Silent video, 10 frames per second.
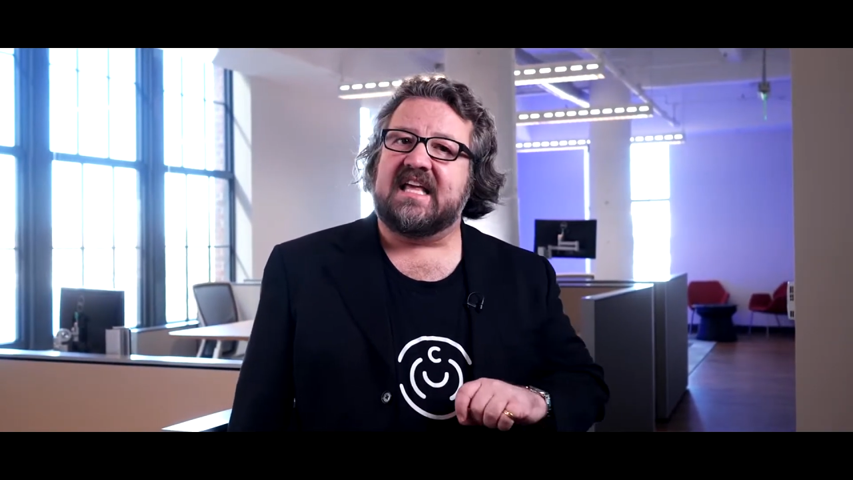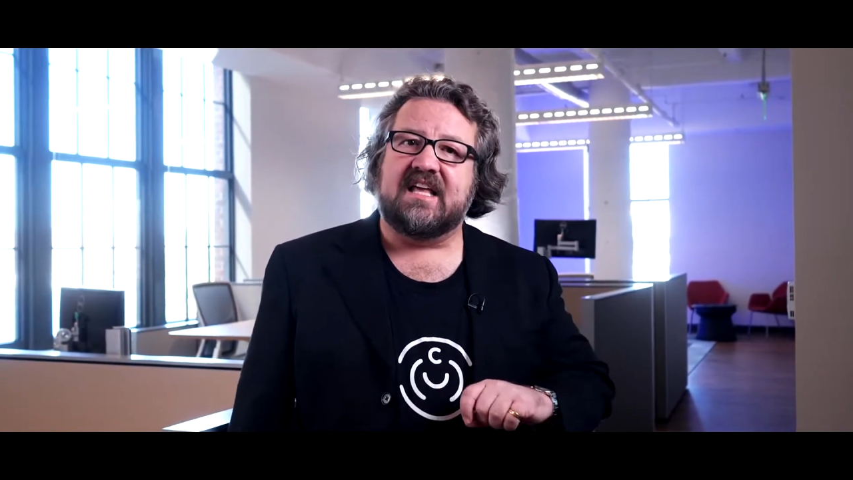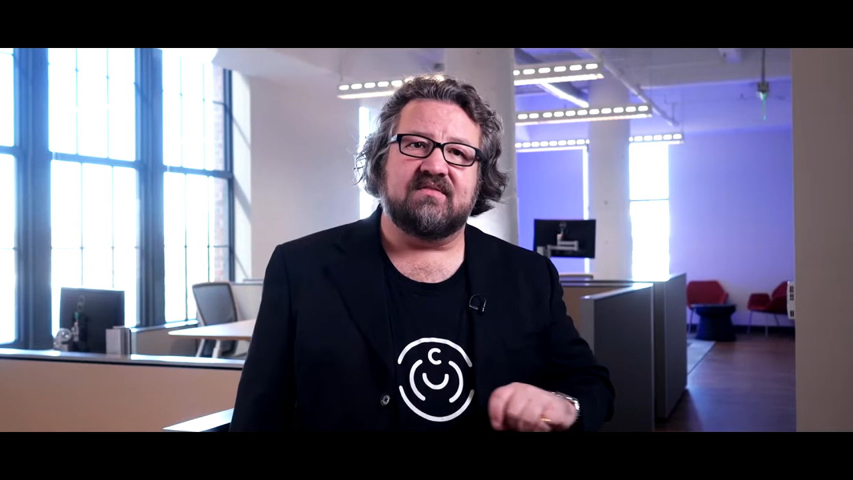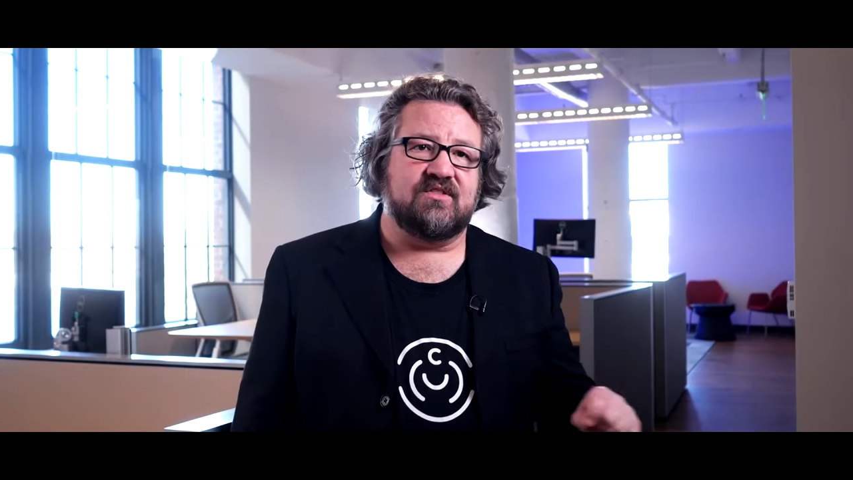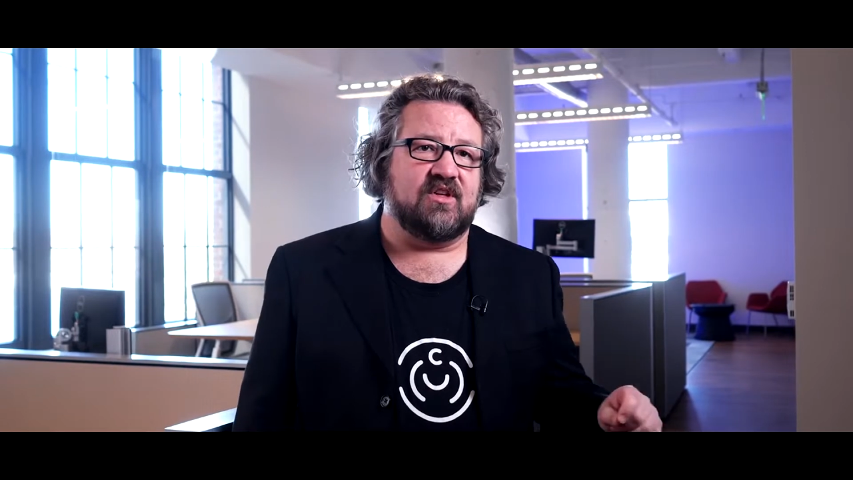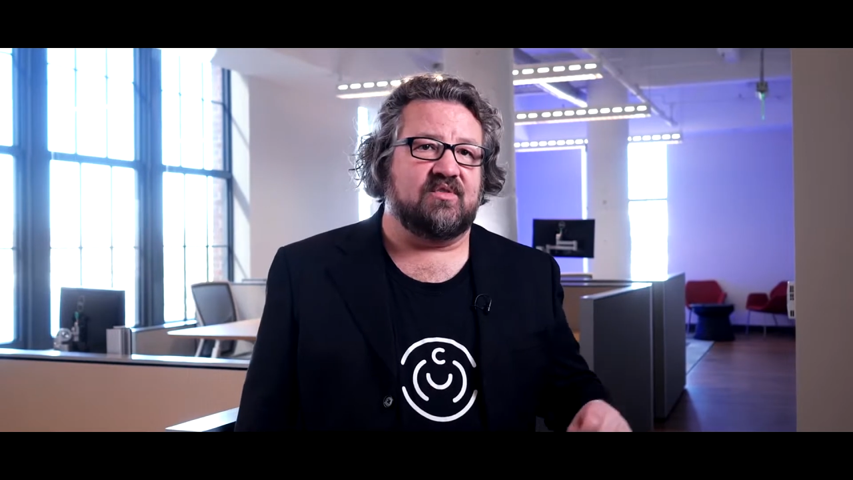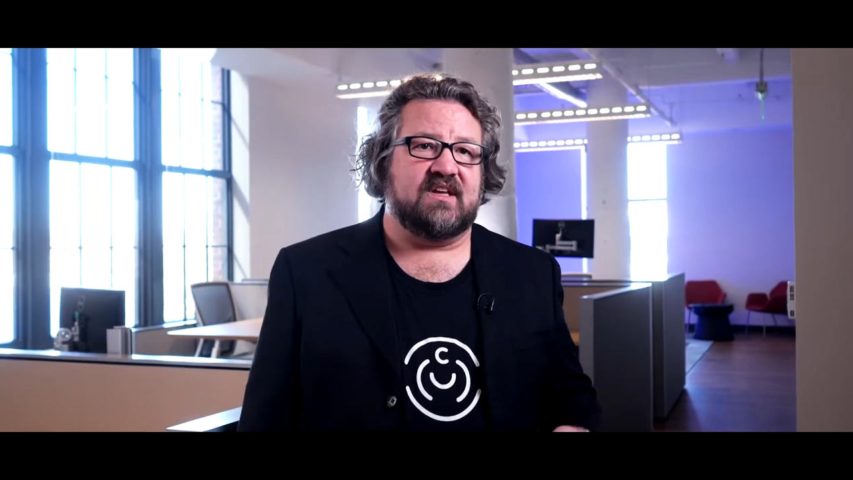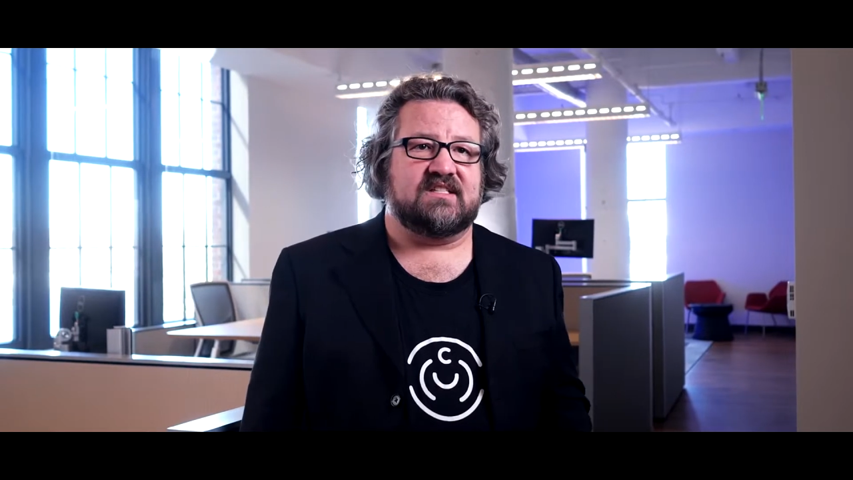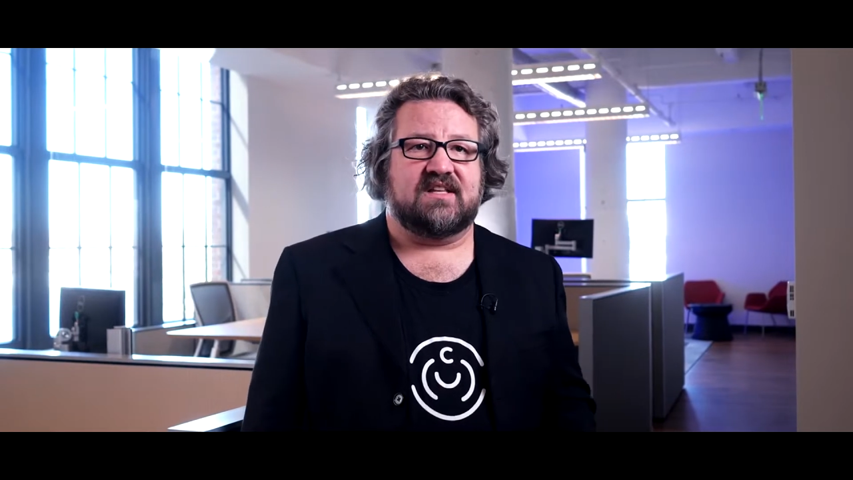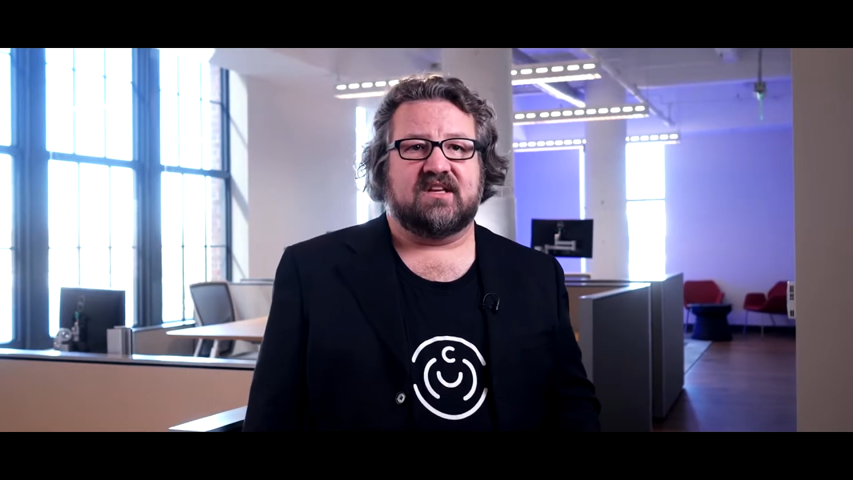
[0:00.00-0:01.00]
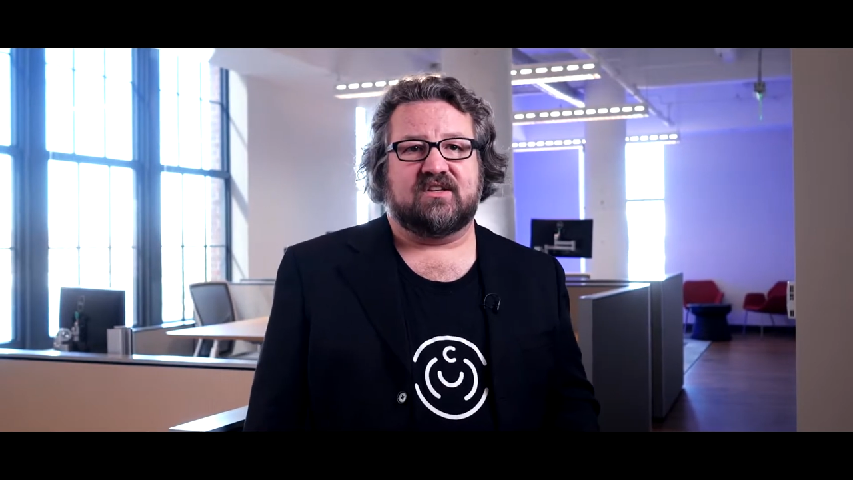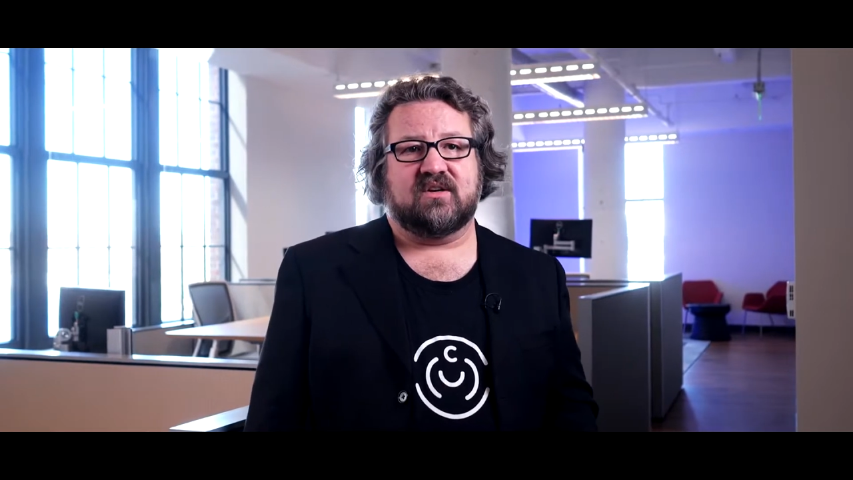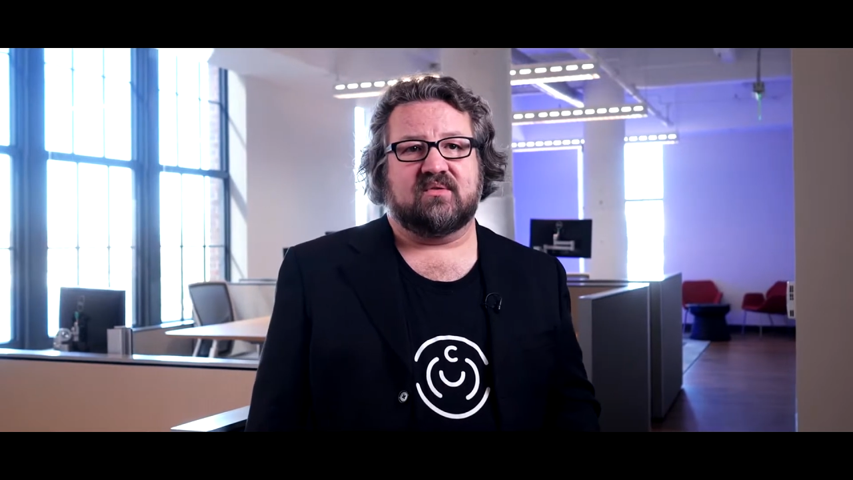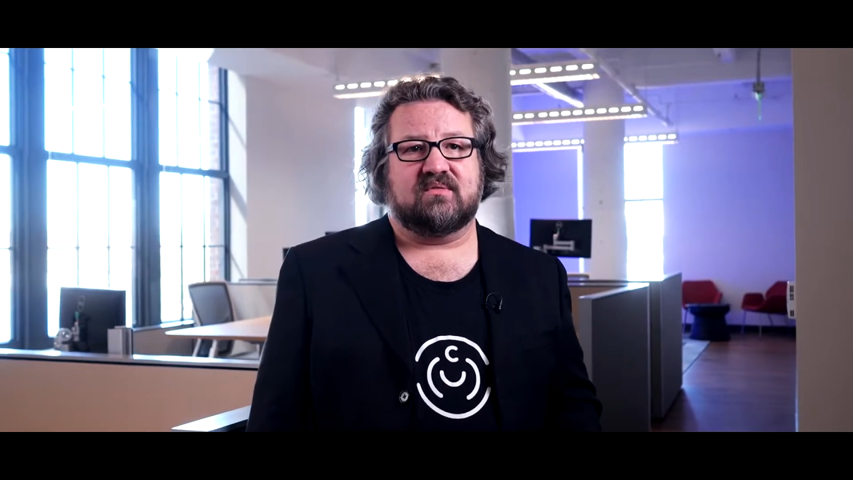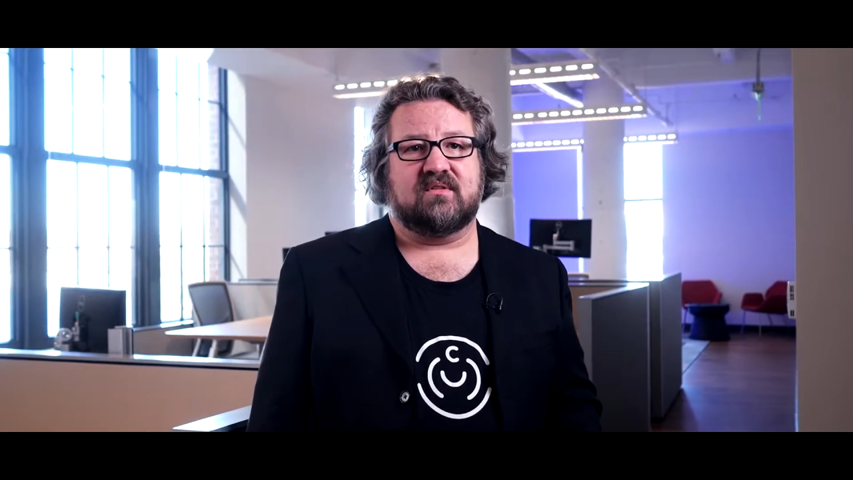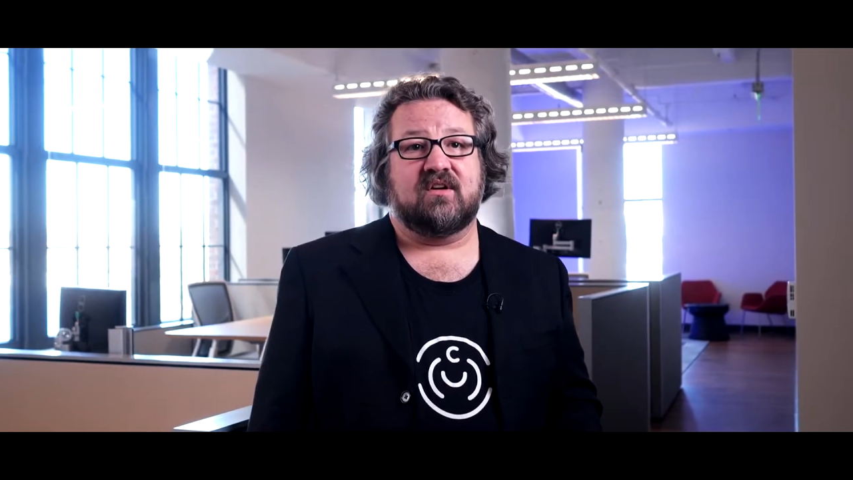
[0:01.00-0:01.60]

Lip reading: even though they say they don't.